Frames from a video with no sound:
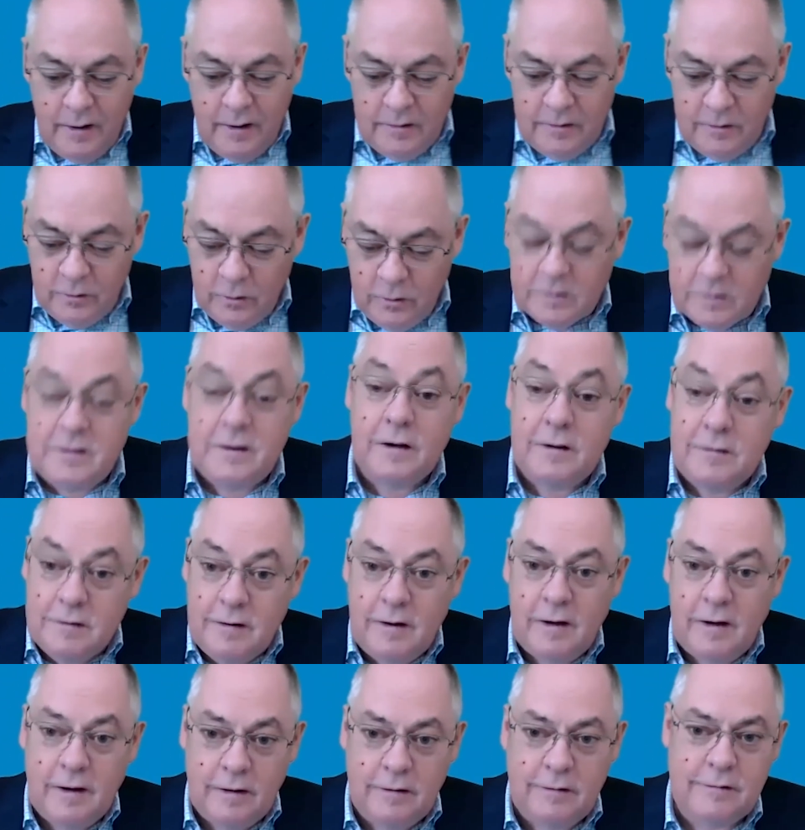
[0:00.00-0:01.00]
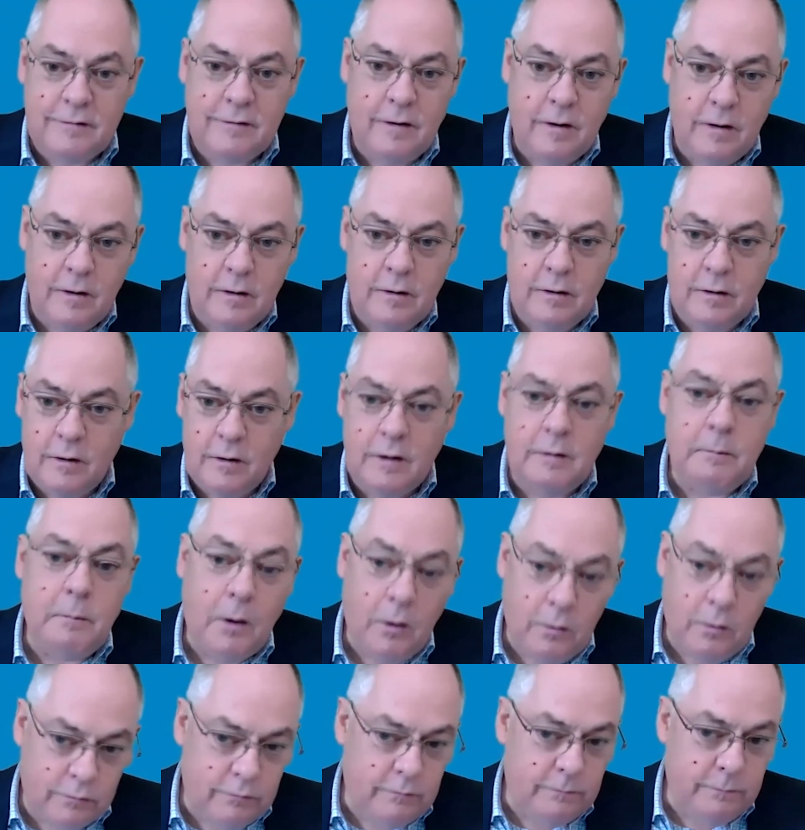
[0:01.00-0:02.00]
Look, this is the
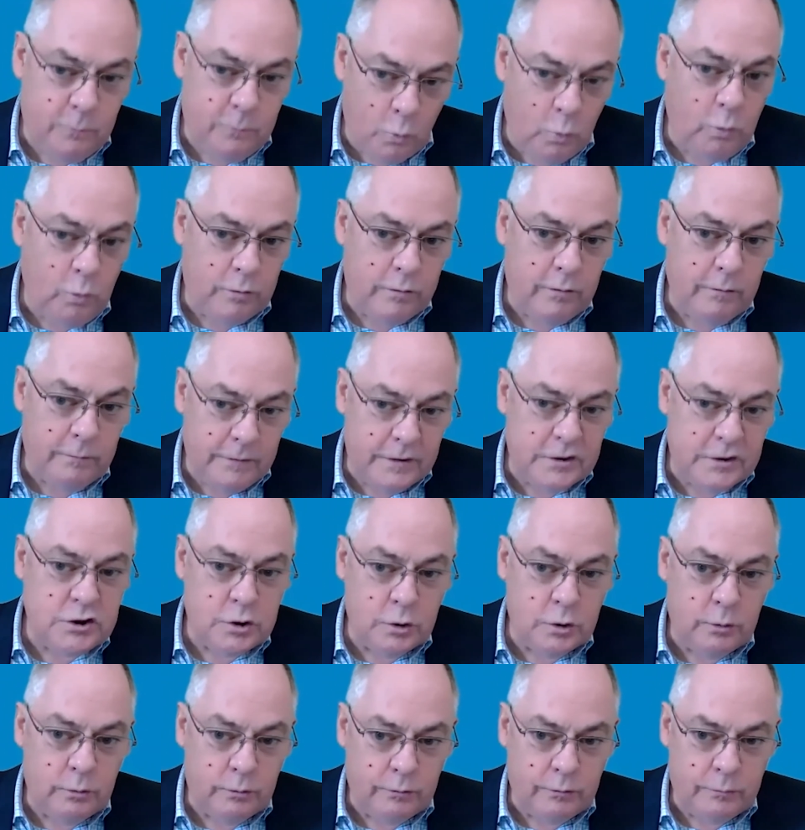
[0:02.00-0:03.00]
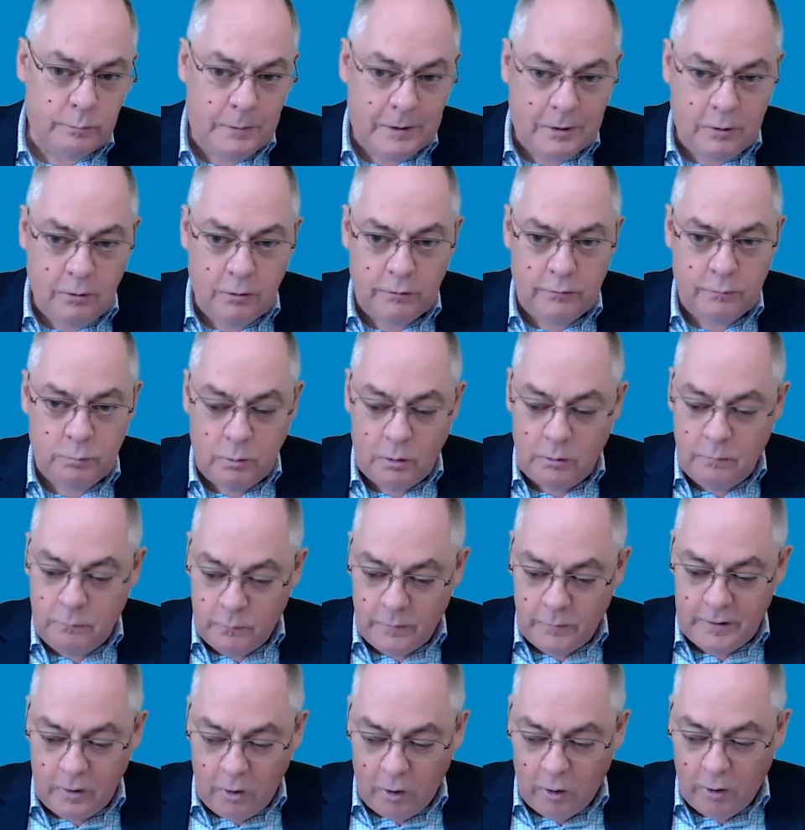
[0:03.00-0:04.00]
most fraught of issues because what have
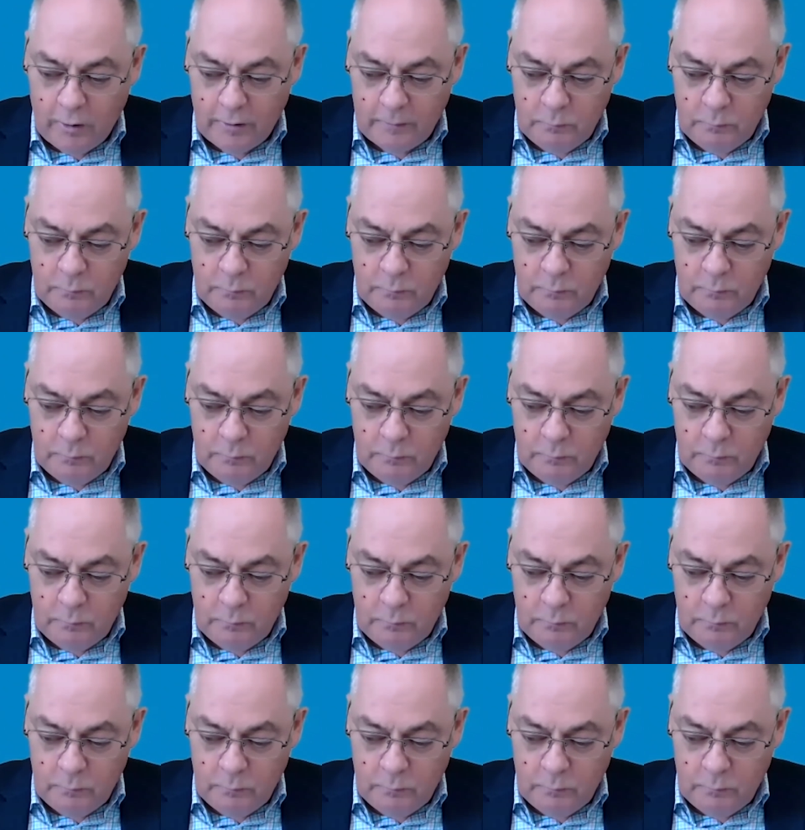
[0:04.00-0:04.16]
we got?